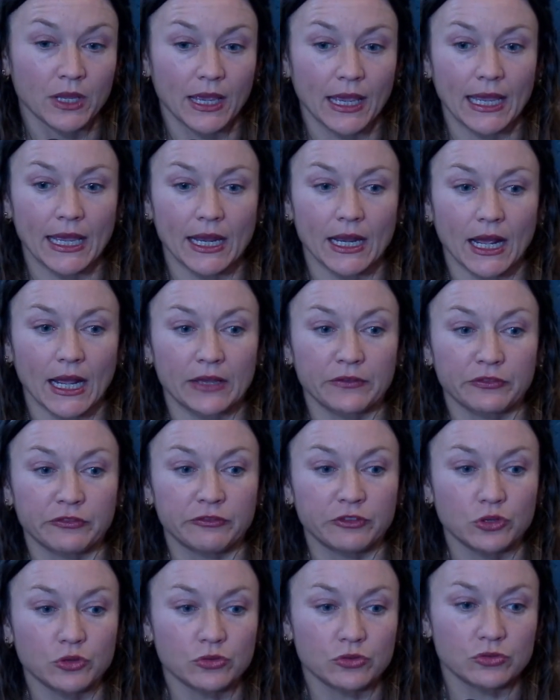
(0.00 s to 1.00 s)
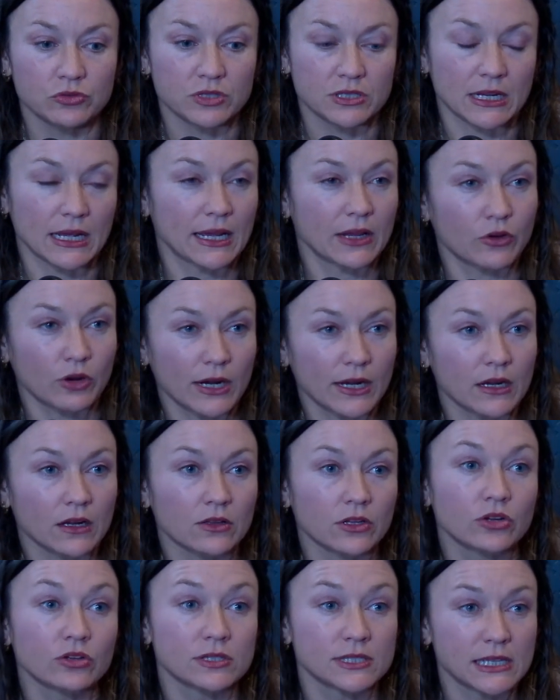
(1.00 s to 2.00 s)
And I created a
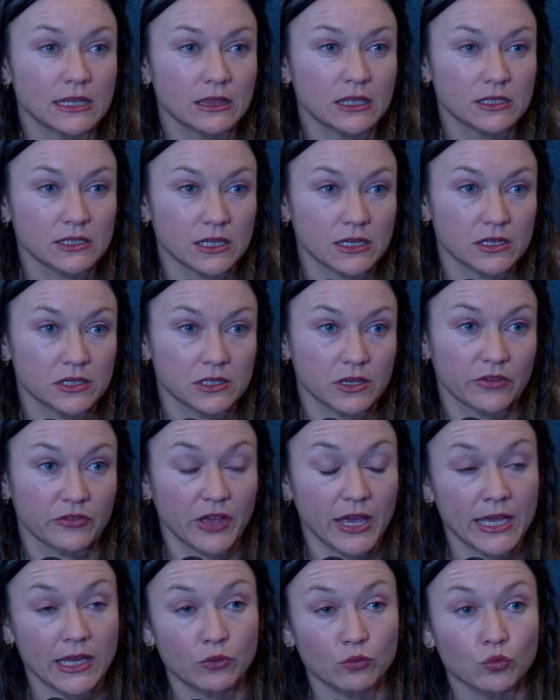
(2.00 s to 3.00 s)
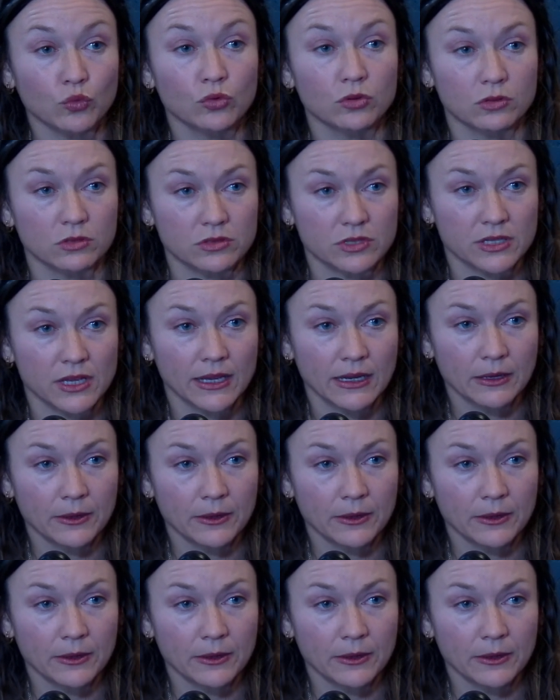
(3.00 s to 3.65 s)
little synthesis of 8 rules.